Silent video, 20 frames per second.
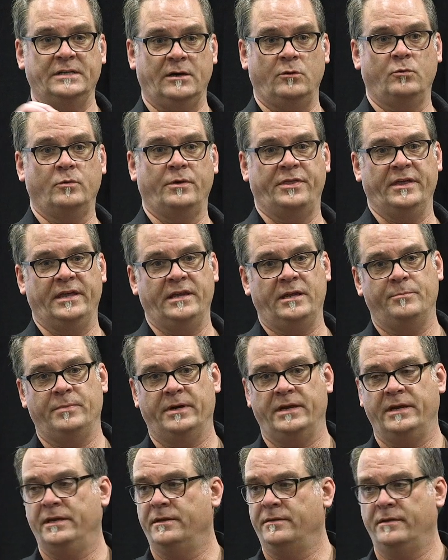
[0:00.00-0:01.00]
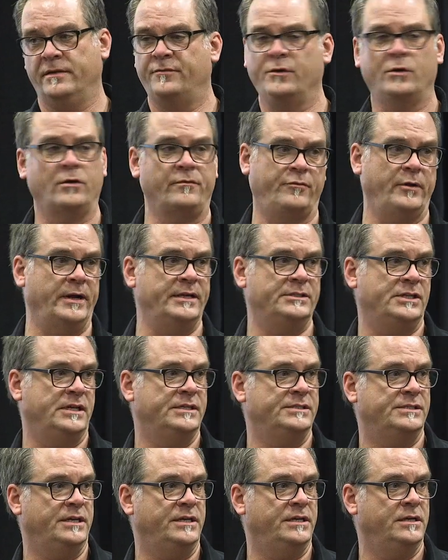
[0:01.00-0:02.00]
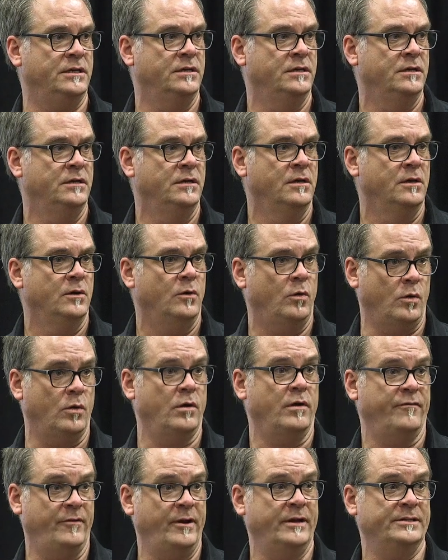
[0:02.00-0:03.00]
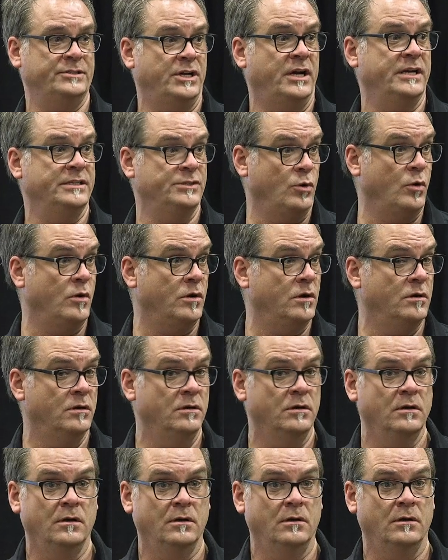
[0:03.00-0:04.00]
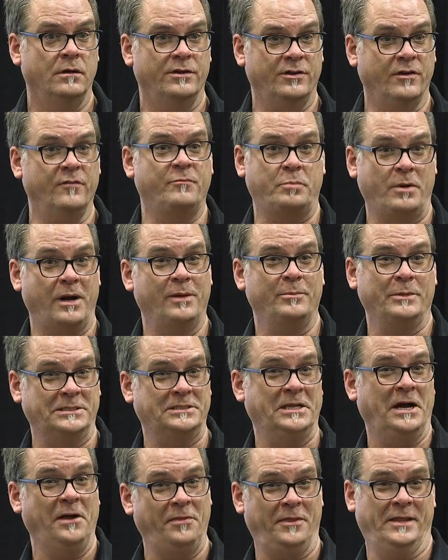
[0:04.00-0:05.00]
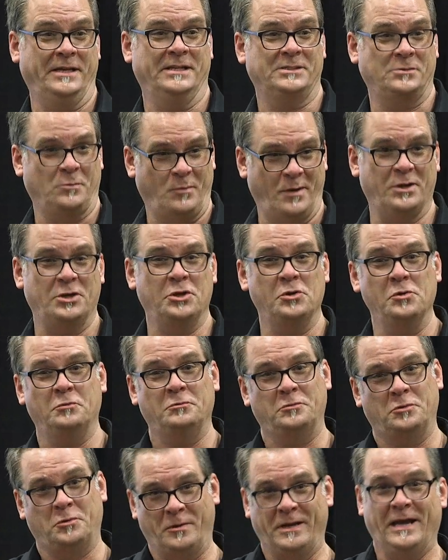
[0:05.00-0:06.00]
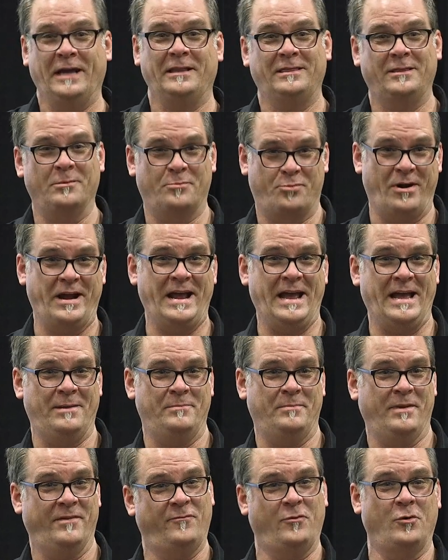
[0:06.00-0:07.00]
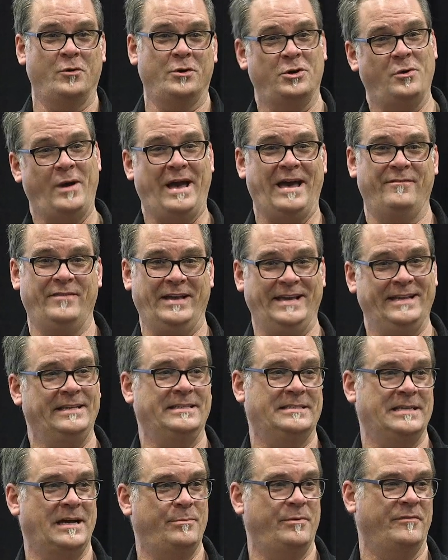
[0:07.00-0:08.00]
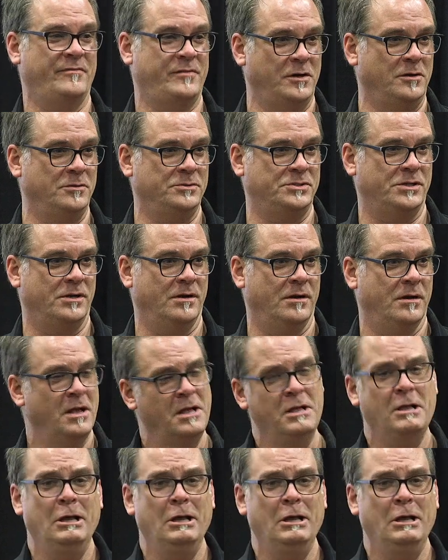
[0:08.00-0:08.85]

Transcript: dealt with anybody, if you're a franchisee or a franchisor, you've probably done this where you create the brand before you have any type of culture.